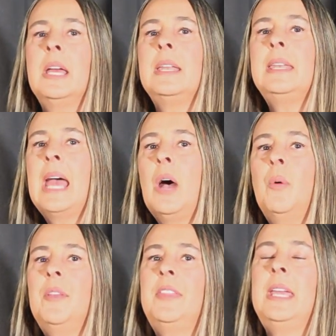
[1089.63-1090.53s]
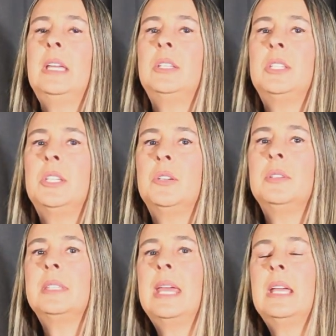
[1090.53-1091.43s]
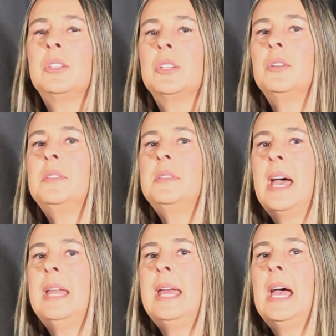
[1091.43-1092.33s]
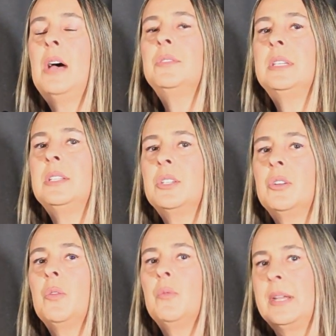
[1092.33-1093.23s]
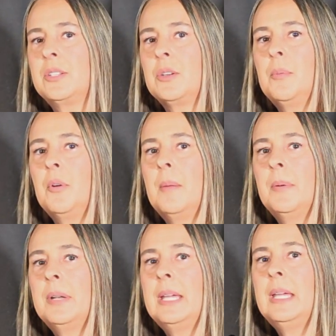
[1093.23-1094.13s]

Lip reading: Now, what they could do is they could turn that house into a rental property,